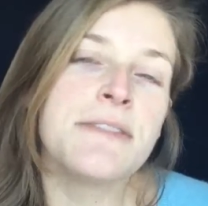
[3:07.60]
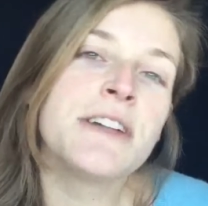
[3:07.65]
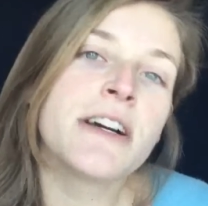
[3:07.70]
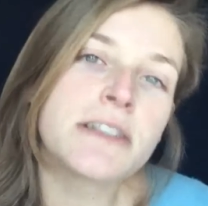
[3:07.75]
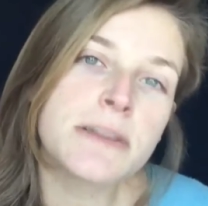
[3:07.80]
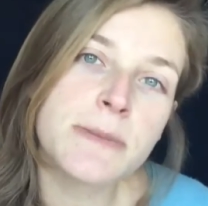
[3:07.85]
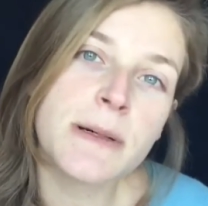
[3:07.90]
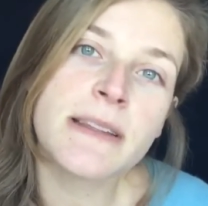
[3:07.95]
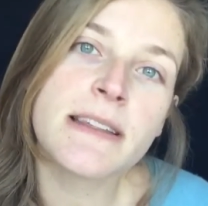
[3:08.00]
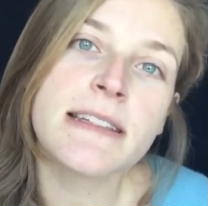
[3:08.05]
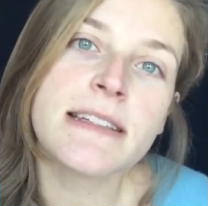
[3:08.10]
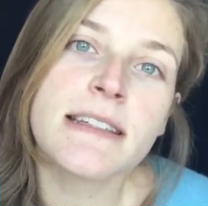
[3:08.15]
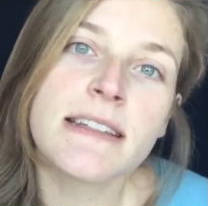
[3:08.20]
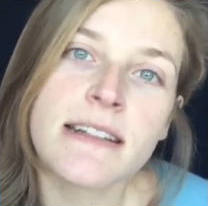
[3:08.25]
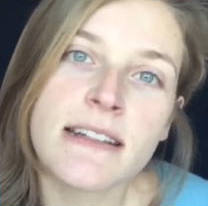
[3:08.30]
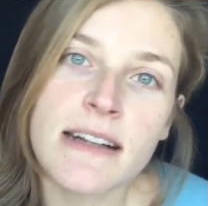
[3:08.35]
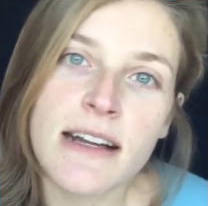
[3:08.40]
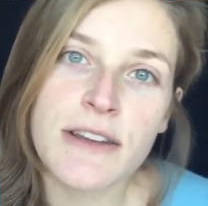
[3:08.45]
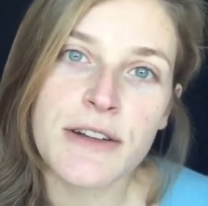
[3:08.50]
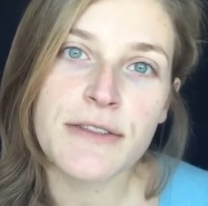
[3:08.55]
I've talked about this in
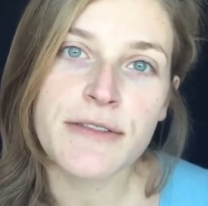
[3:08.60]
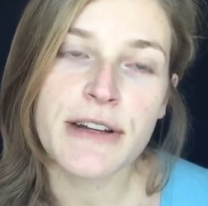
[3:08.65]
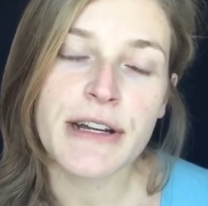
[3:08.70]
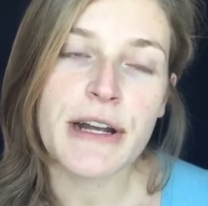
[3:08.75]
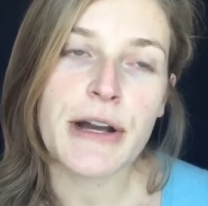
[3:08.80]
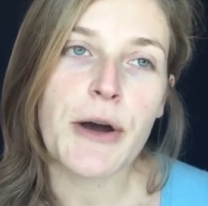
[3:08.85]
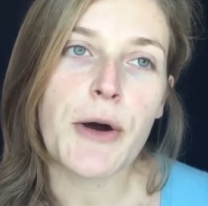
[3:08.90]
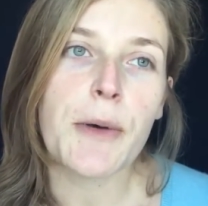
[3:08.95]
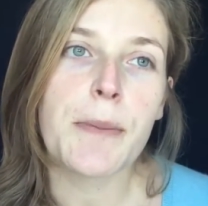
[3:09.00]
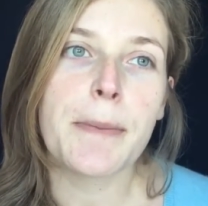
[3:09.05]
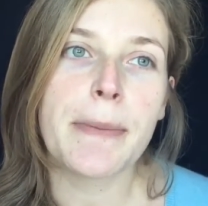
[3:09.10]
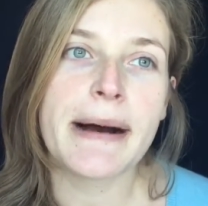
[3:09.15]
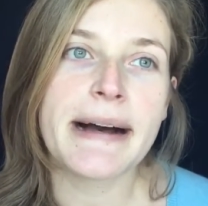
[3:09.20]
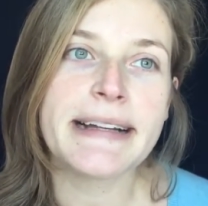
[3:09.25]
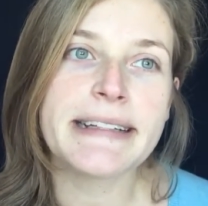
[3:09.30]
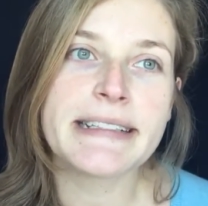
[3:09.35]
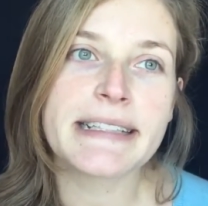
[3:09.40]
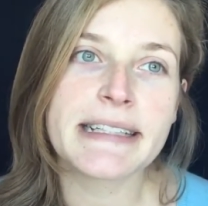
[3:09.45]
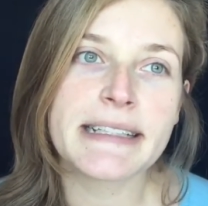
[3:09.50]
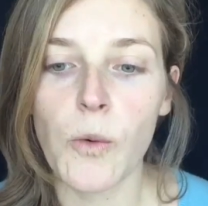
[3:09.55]
another video,
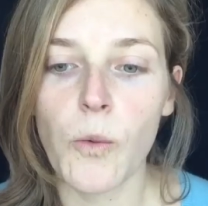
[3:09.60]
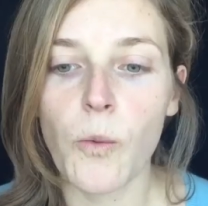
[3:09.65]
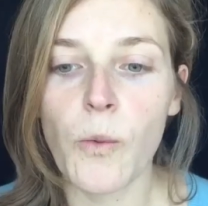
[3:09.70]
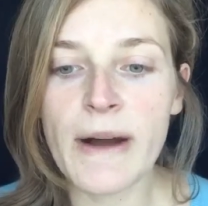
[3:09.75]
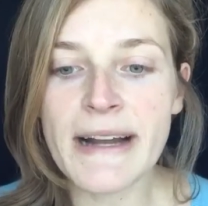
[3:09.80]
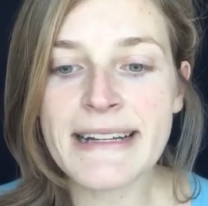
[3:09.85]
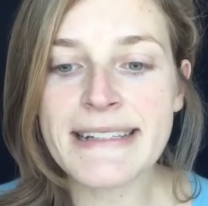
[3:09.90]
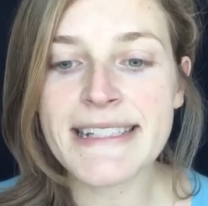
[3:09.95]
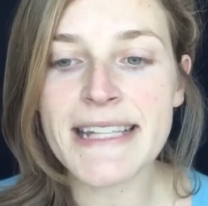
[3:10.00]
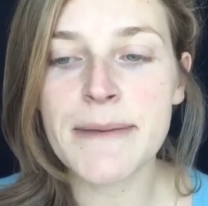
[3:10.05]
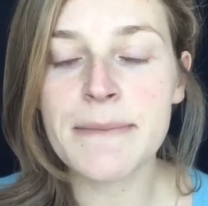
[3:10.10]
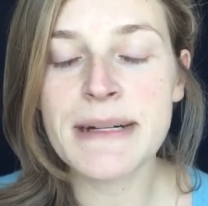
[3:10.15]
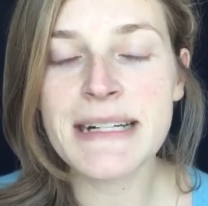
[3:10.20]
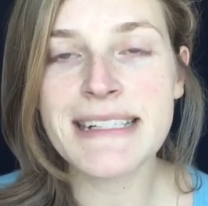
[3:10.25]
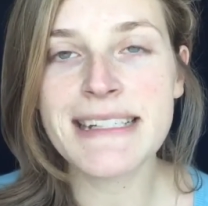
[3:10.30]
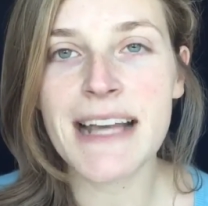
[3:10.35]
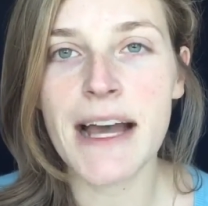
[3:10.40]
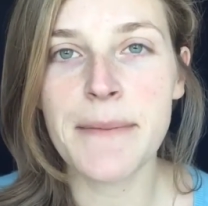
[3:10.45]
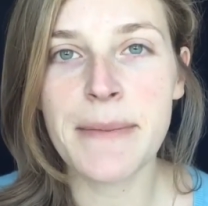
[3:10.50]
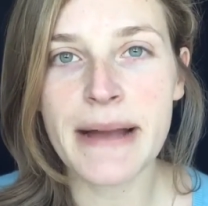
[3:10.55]
but when
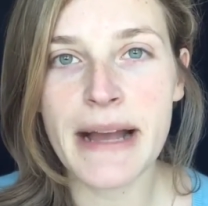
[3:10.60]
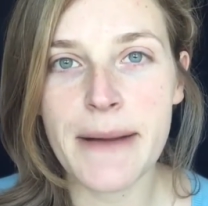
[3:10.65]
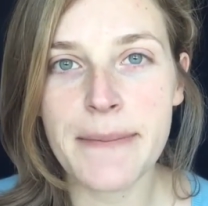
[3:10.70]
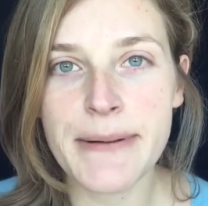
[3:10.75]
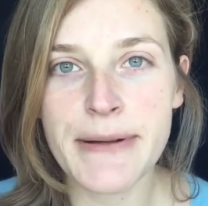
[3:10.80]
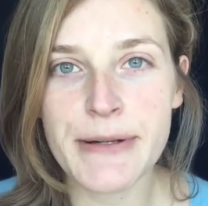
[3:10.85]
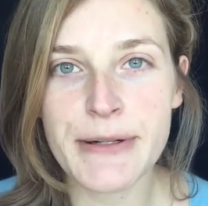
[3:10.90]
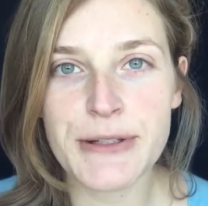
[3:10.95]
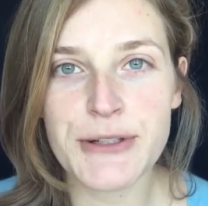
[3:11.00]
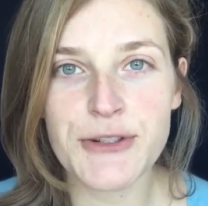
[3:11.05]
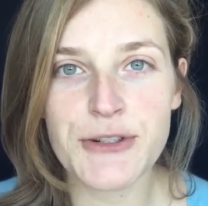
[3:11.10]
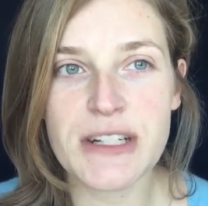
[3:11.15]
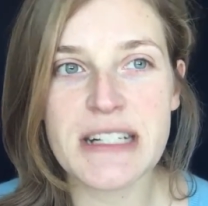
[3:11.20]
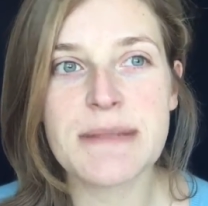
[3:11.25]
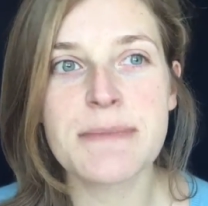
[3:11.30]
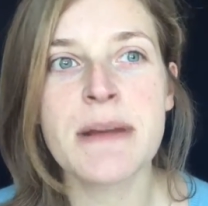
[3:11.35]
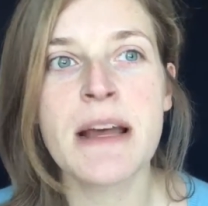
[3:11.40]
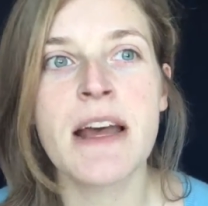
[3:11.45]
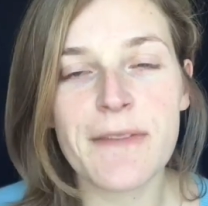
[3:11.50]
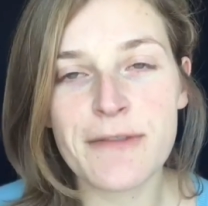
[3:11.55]
somebody's coming up in your
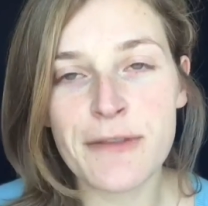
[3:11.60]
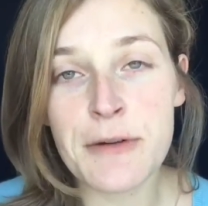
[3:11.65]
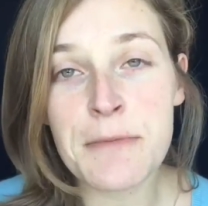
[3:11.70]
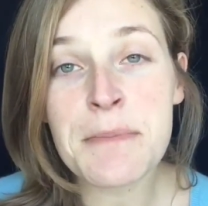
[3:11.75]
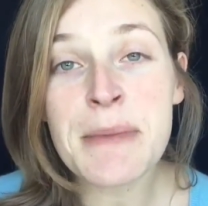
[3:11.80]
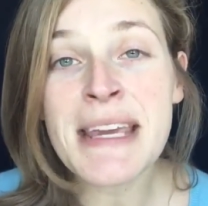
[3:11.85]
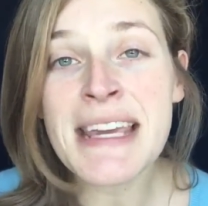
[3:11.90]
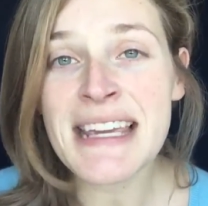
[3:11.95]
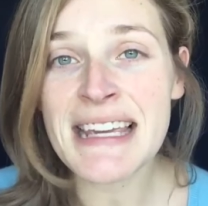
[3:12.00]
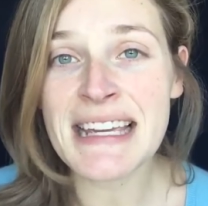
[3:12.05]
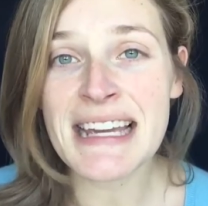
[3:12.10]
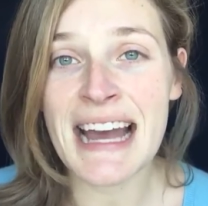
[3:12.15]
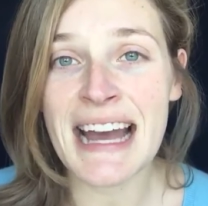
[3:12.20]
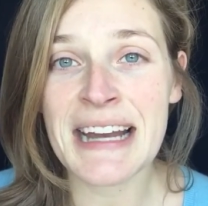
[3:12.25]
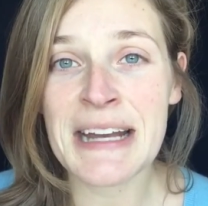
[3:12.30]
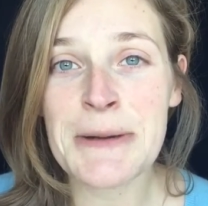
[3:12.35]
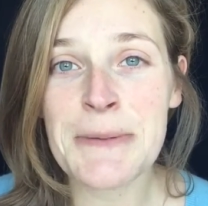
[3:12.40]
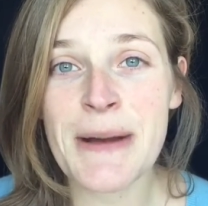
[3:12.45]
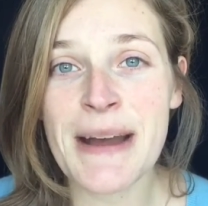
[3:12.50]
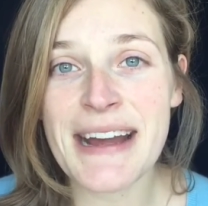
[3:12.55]
dream, for me
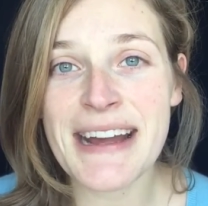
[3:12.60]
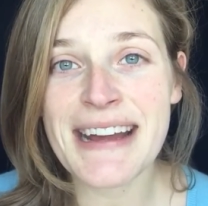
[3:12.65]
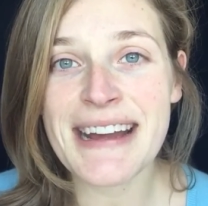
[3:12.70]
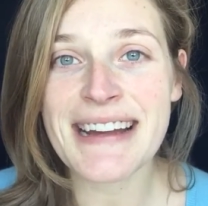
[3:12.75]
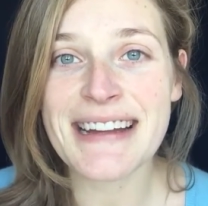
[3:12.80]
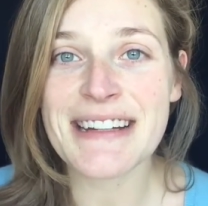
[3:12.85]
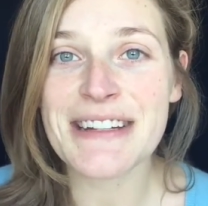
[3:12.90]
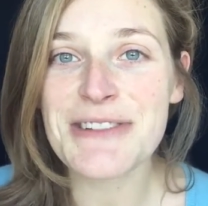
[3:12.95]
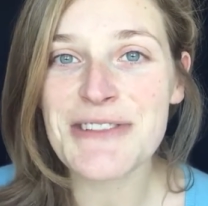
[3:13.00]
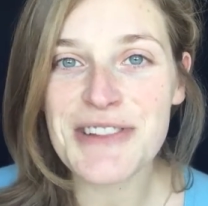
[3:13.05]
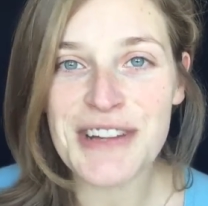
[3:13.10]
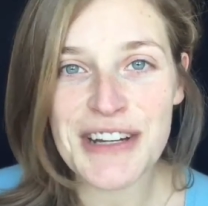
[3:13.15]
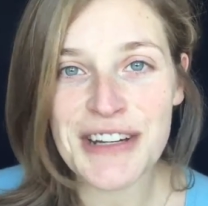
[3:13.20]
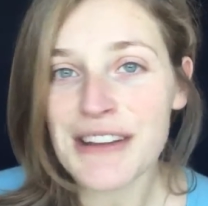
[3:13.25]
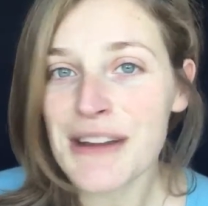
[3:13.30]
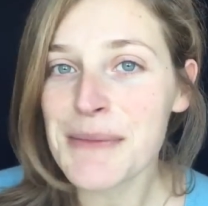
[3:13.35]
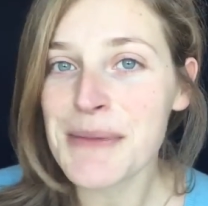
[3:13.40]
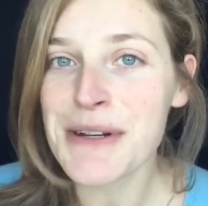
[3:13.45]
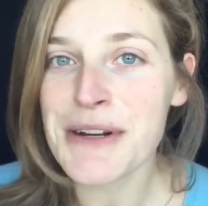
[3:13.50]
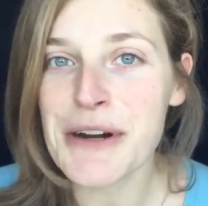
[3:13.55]
anyway, and you
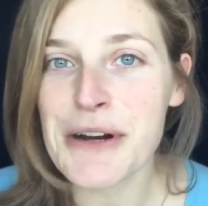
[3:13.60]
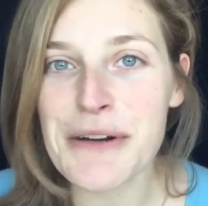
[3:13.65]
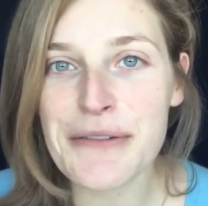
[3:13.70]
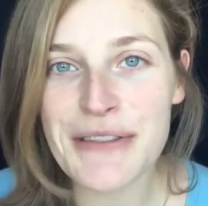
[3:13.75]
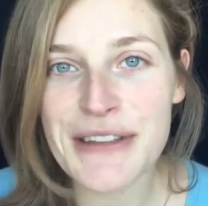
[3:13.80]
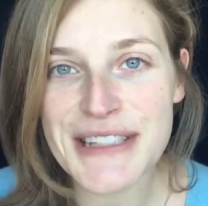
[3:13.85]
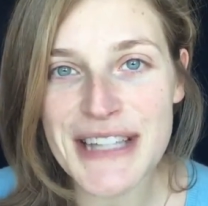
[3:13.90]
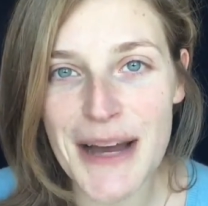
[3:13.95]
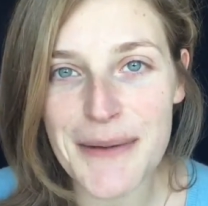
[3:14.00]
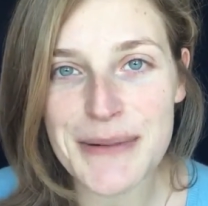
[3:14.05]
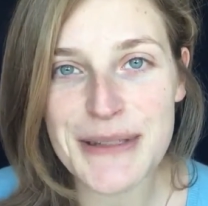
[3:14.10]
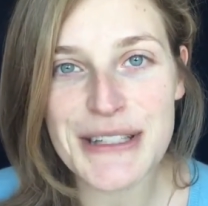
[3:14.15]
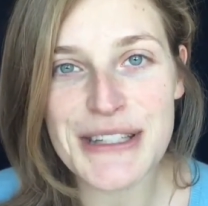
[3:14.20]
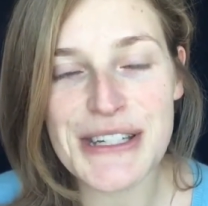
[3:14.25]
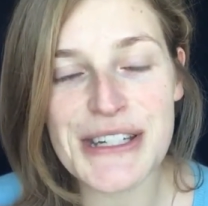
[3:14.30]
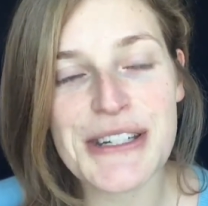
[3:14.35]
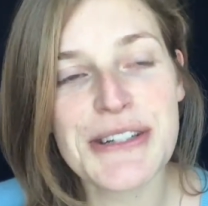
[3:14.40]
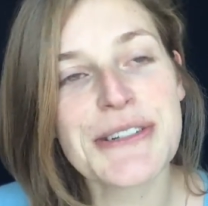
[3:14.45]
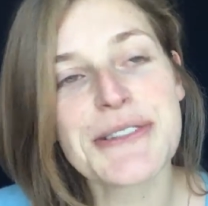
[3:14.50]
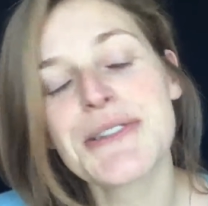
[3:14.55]
can let me know if this
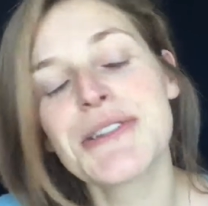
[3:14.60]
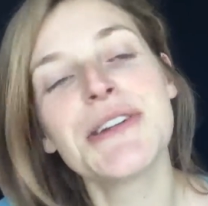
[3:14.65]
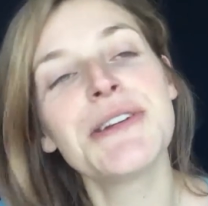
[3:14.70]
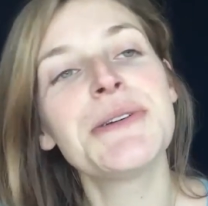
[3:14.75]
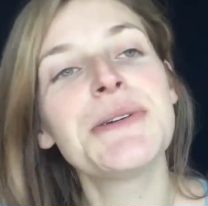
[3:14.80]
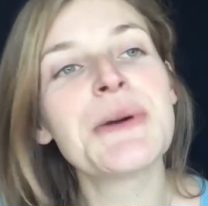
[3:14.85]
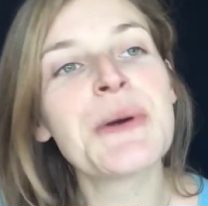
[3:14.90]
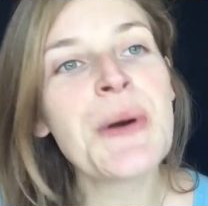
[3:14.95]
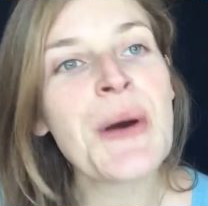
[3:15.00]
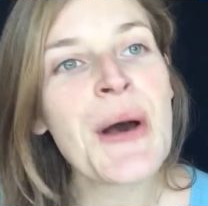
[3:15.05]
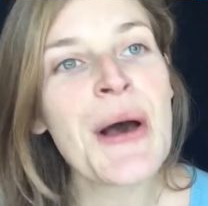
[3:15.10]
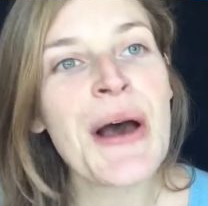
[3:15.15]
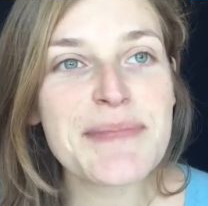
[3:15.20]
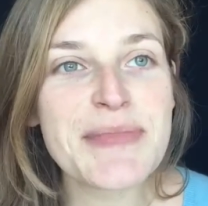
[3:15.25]
happens to you too,